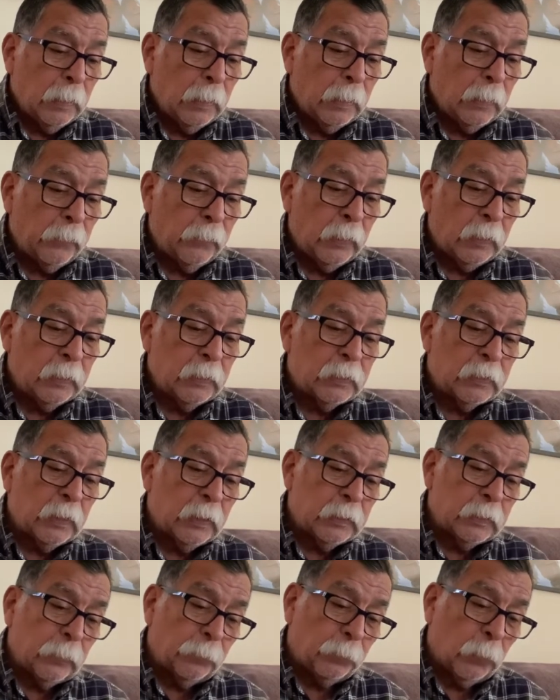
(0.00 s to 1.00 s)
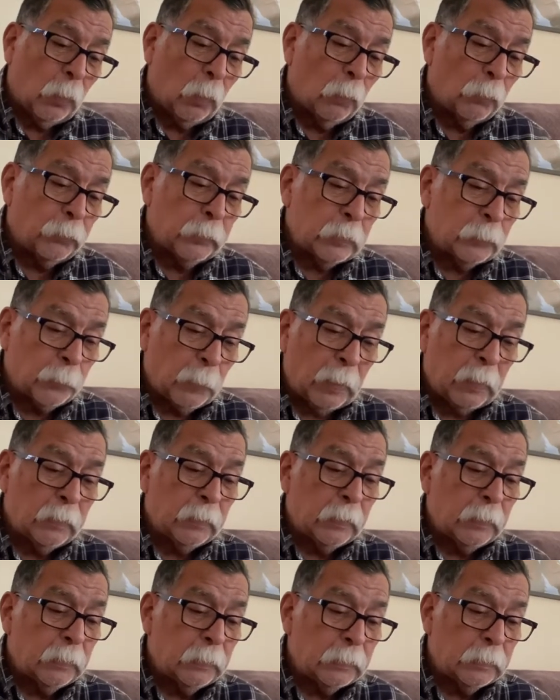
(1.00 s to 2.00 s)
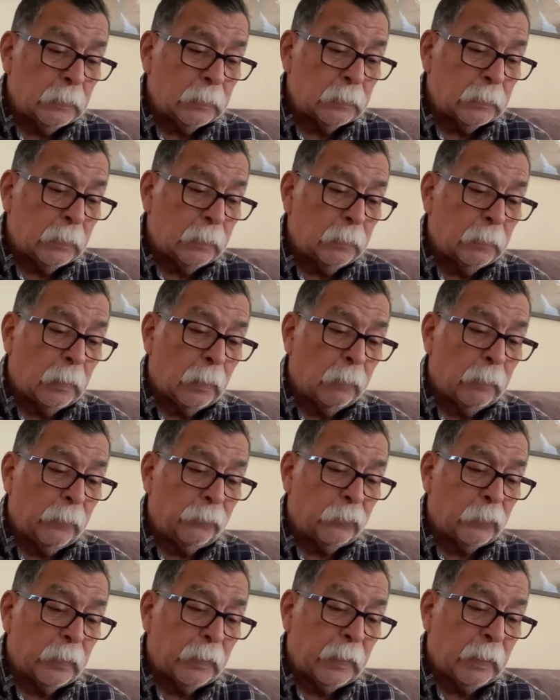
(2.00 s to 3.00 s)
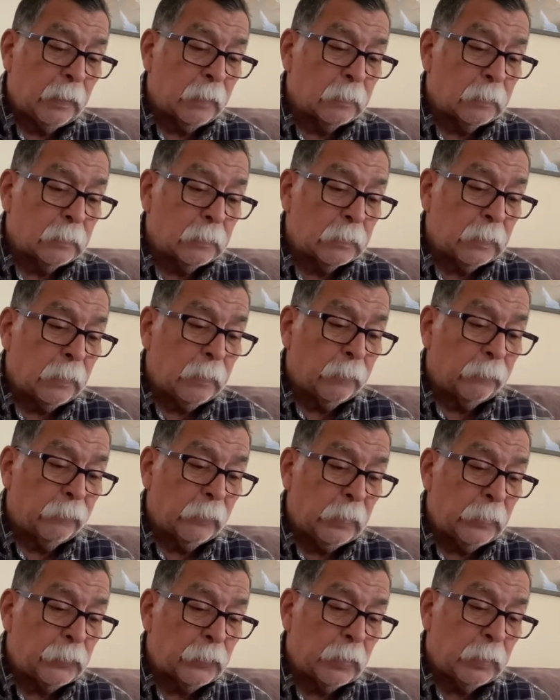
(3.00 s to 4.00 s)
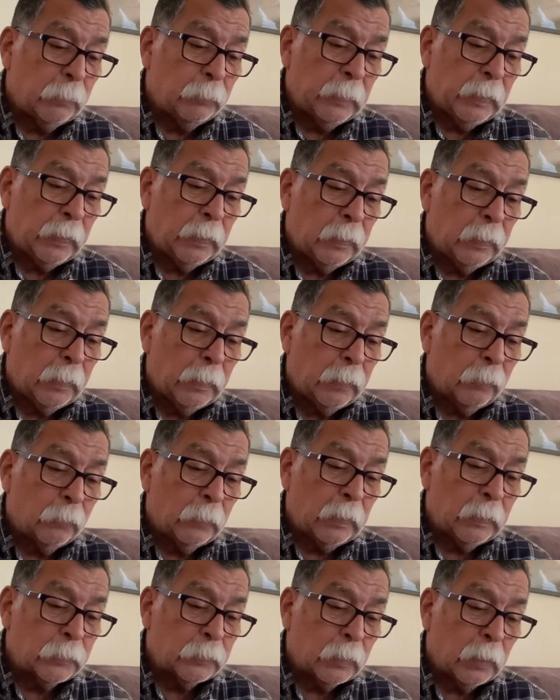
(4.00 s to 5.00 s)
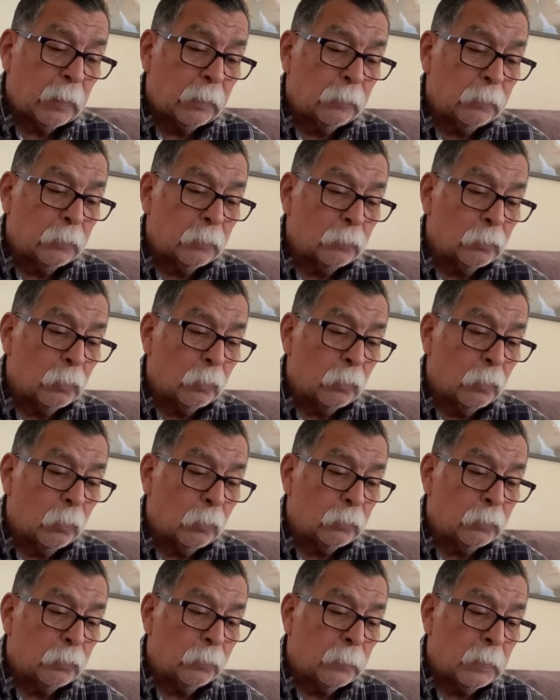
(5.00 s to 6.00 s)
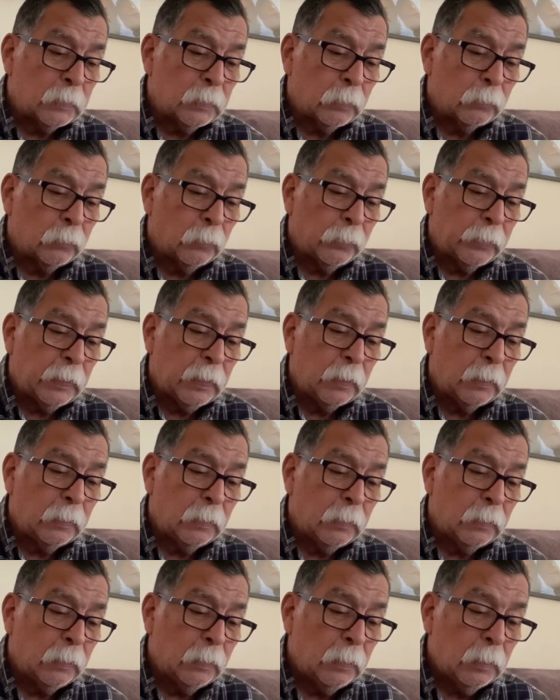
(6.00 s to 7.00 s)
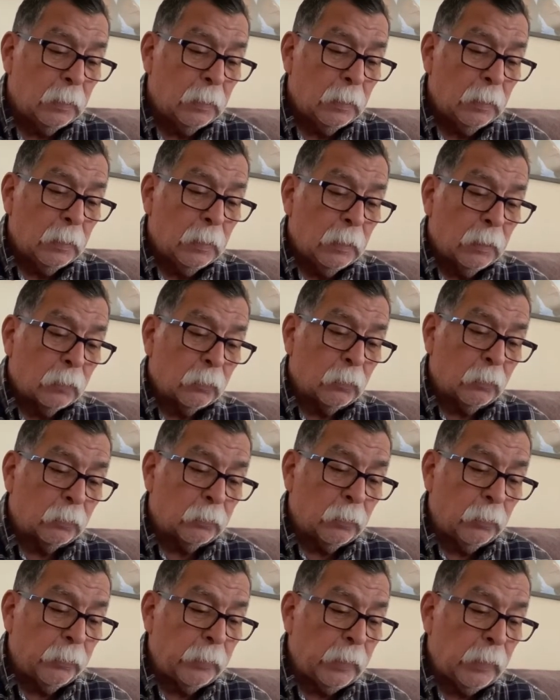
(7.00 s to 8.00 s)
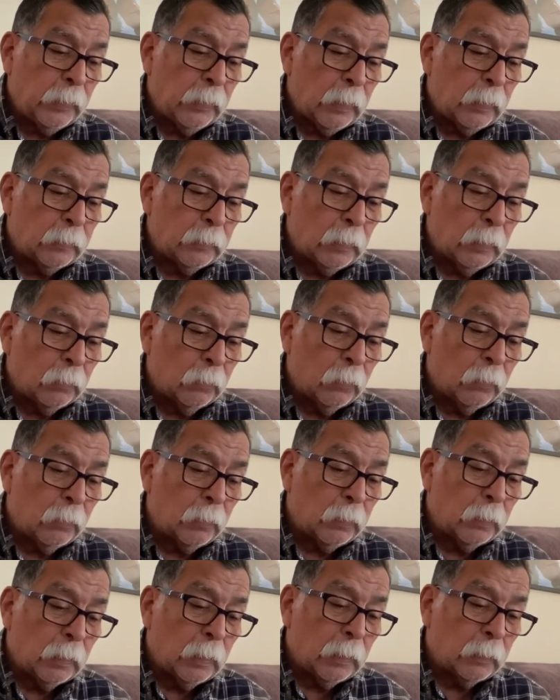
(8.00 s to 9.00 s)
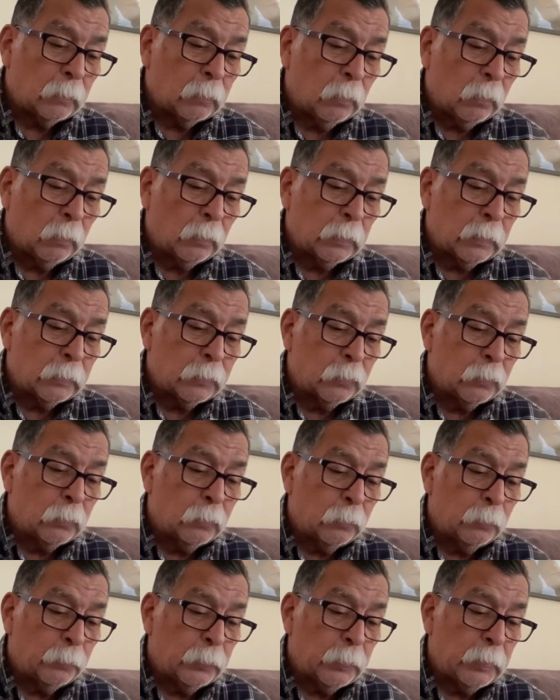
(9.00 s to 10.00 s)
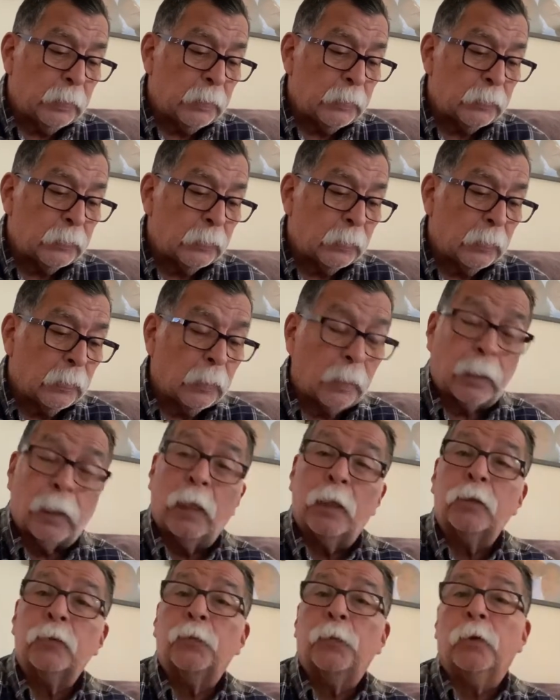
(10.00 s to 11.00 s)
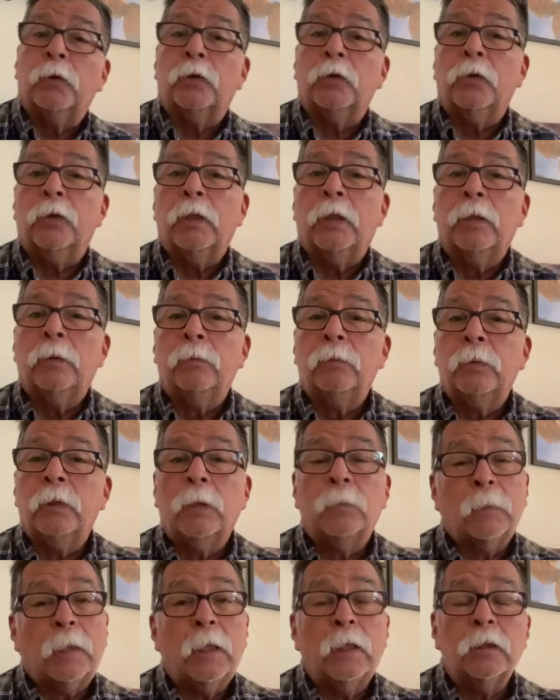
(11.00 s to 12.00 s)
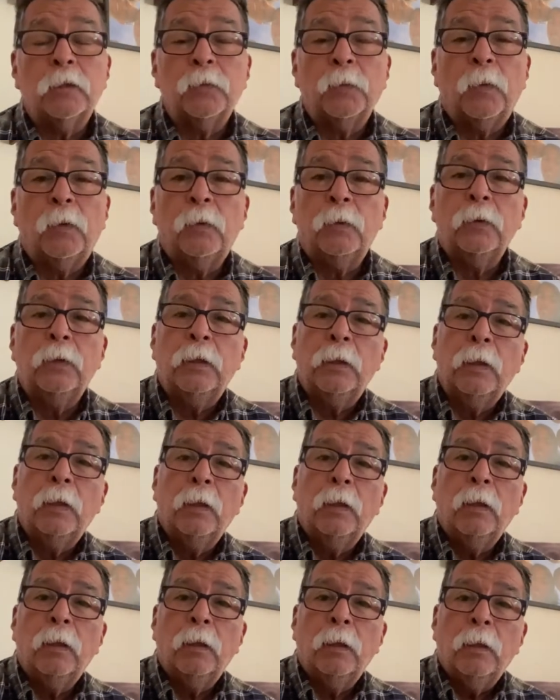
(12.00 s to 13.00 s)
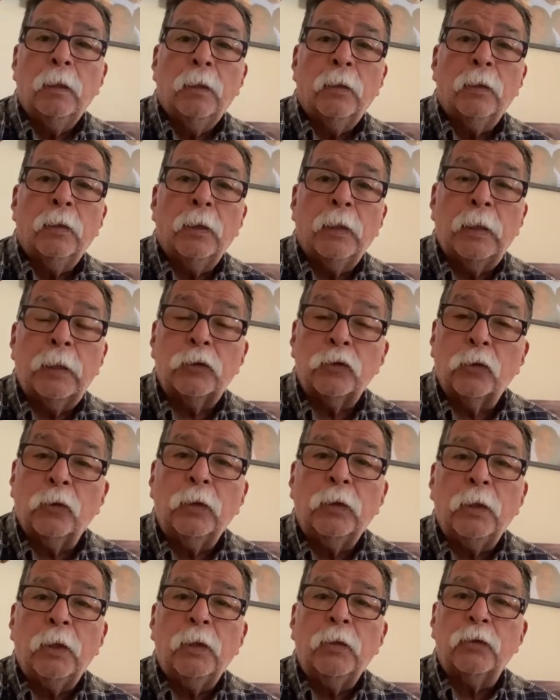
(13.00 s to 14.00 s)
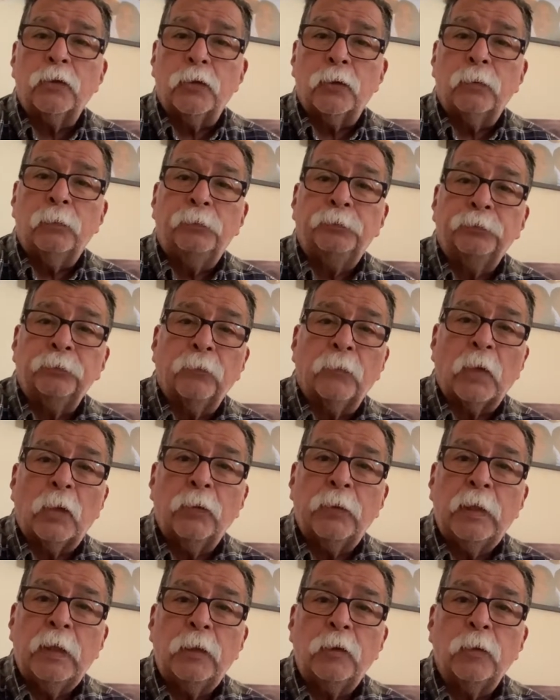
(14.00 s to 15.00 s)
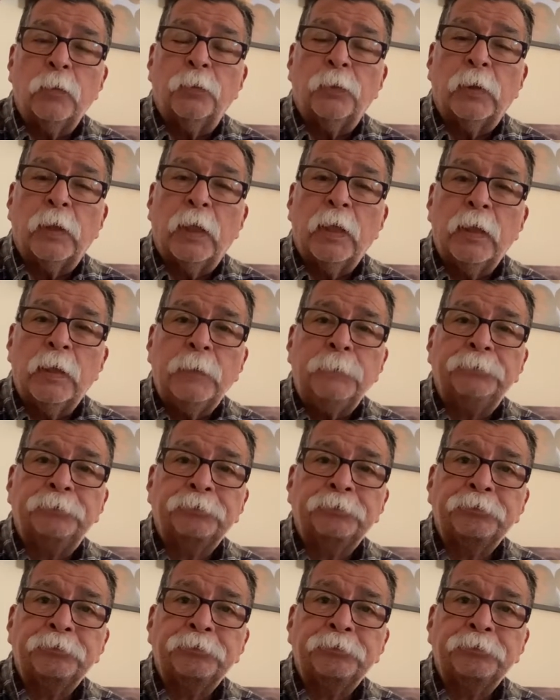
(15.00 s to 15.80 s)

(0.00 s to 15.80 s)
And then it says that Paul responded. It says that now after he had seen the vision, immediately we sought to go to Macedonia, concluding that the Lord had called us to preach the gospel to them. The gospel is good news. We need to pray,